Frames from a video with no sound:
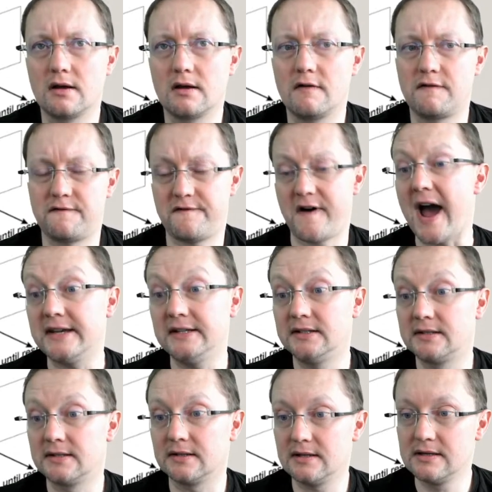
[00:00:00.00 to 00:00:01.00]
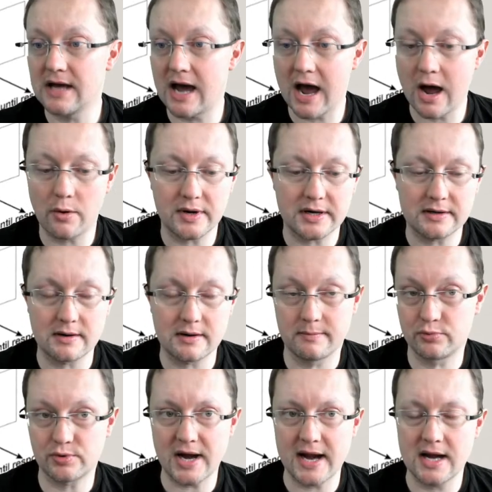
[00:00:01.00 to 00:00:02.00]
fight in our
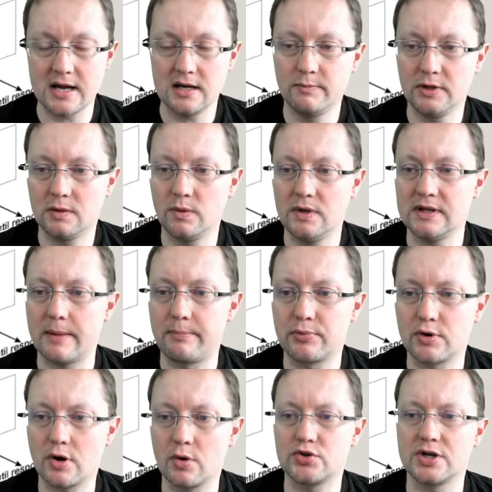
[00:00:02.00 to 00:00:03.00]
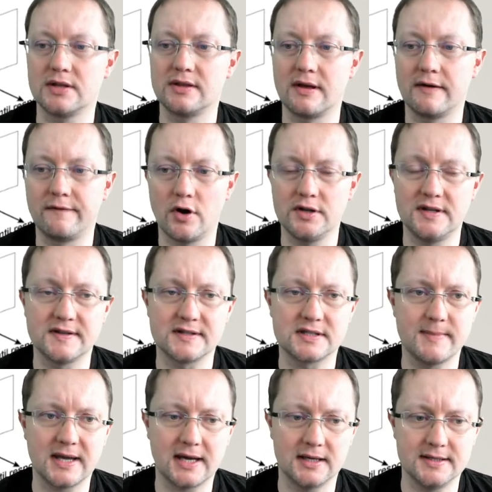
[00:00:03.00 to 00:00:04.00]
brain between approach and
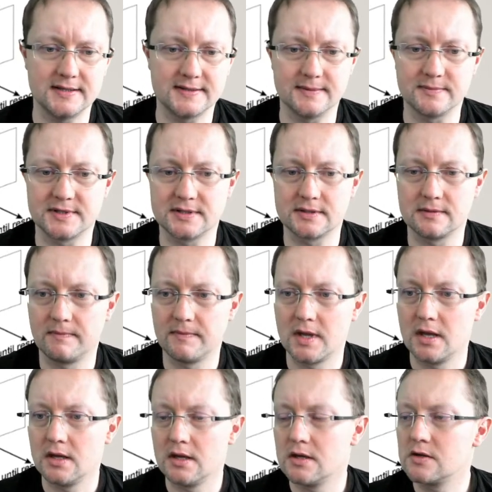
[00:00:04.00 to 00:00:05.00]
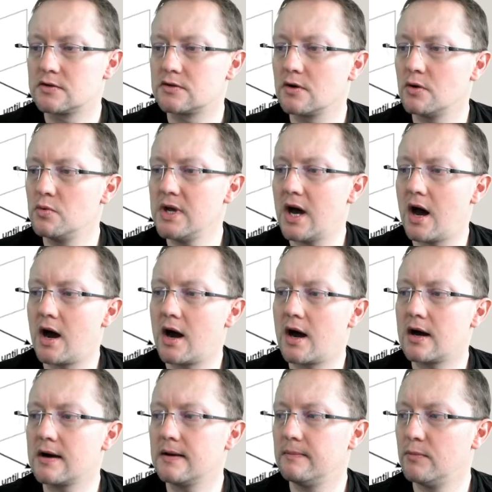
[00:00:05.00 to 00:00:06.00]
avoidance mechanisms. So we
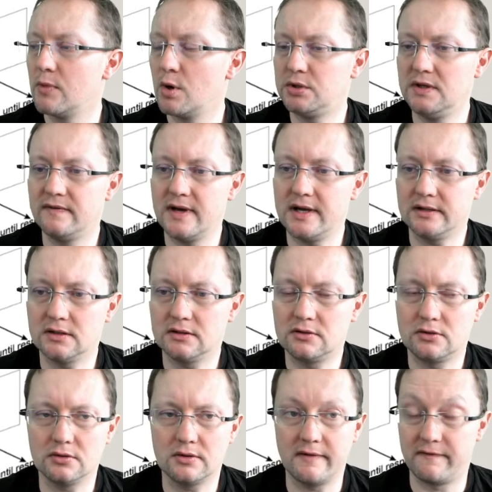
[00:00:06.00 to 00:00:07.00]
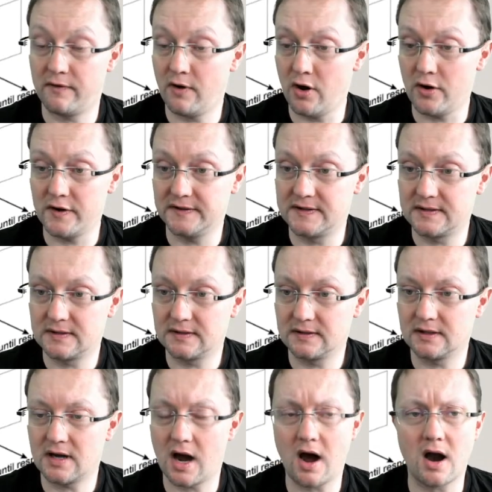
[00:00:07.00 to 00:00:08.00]
are motivated to avoid
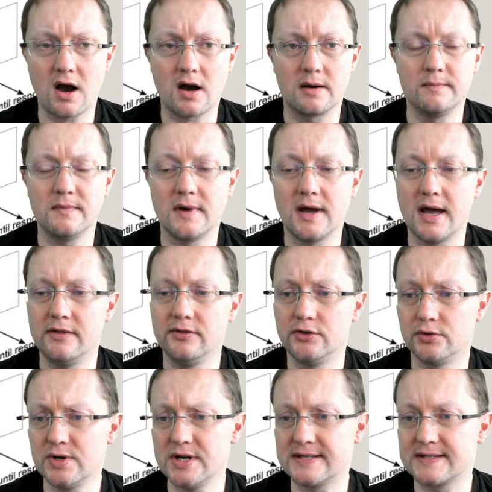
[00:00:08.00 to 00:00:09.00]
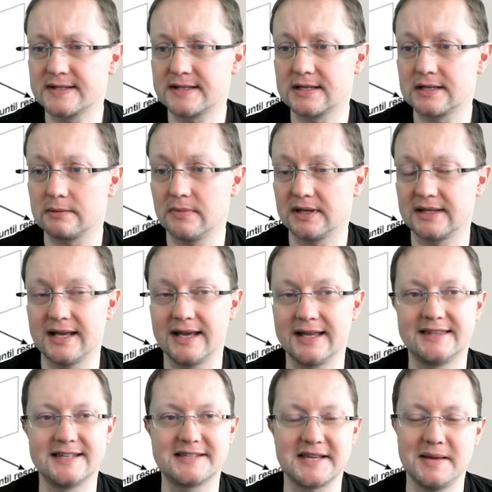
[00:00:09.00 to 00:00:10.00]
harm and risk, but
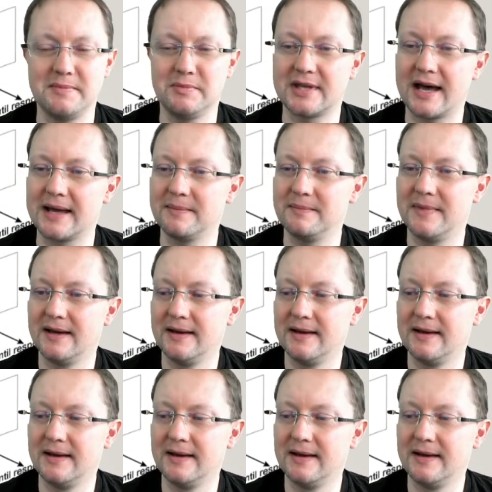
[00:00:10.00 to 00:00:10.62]
at the same time,